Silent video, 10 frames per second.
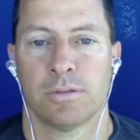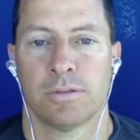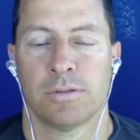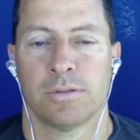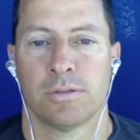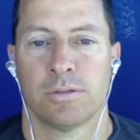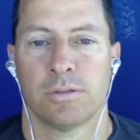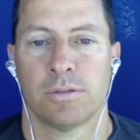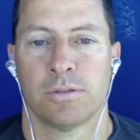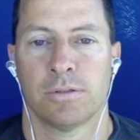
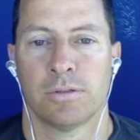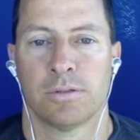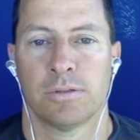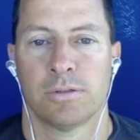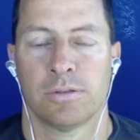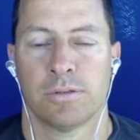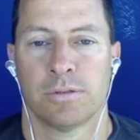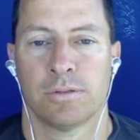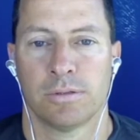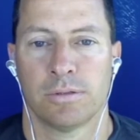
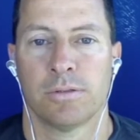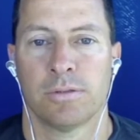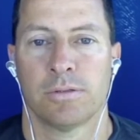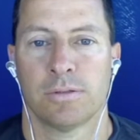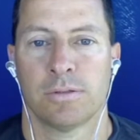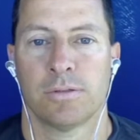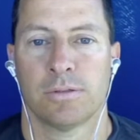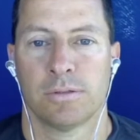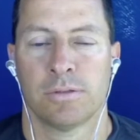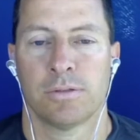
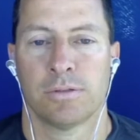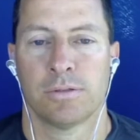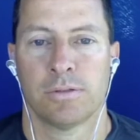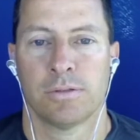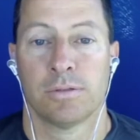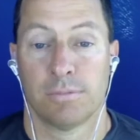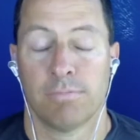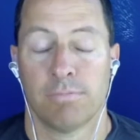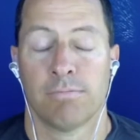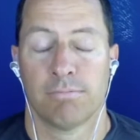
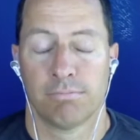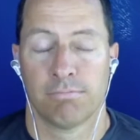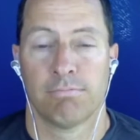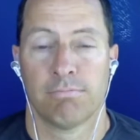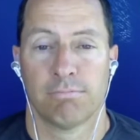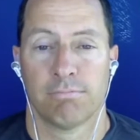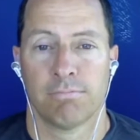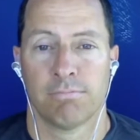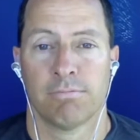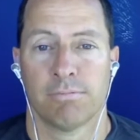
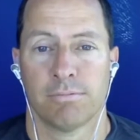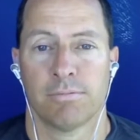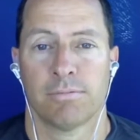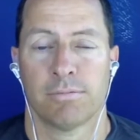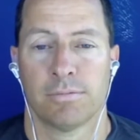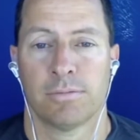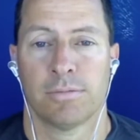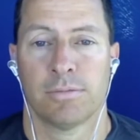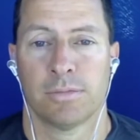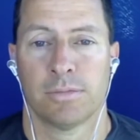
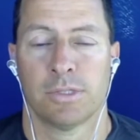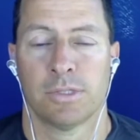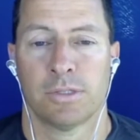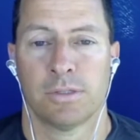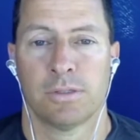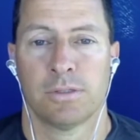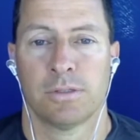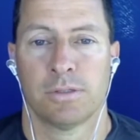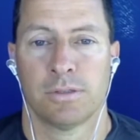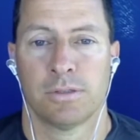
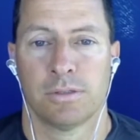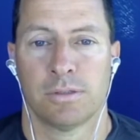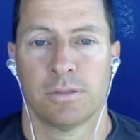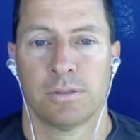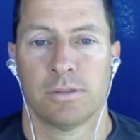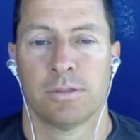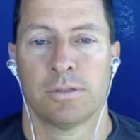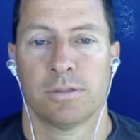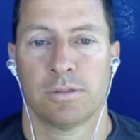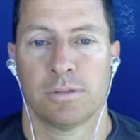The person shown says nothing.